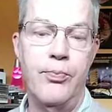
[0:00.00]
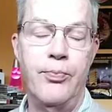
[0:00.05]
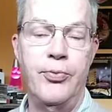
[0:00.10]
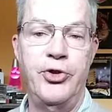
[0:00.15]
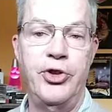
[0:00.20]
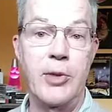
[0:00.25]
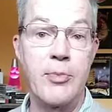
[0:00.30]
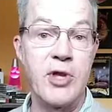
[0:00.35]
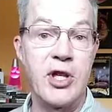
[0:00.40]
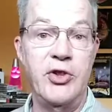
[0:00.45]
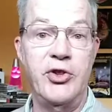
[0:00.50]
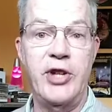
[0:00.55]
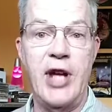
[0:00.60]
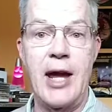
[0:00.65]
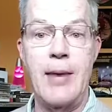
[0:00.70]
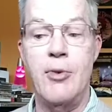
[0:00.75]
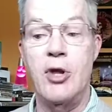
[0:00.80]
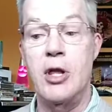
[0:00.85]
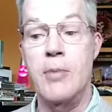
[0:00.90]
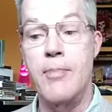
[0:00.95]
Some of these
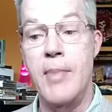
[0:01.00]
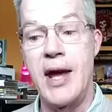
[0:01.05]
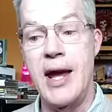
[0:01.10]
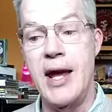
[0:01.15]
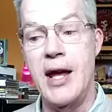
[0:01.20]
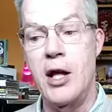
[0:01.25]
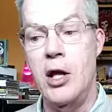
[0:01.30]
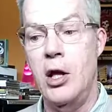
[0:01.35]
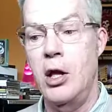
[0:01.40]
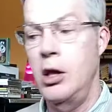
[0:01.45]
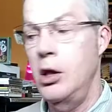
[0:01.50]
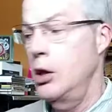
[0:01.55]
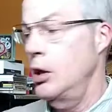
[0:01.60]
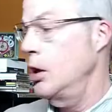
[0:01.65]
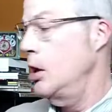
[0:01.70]
came in the mail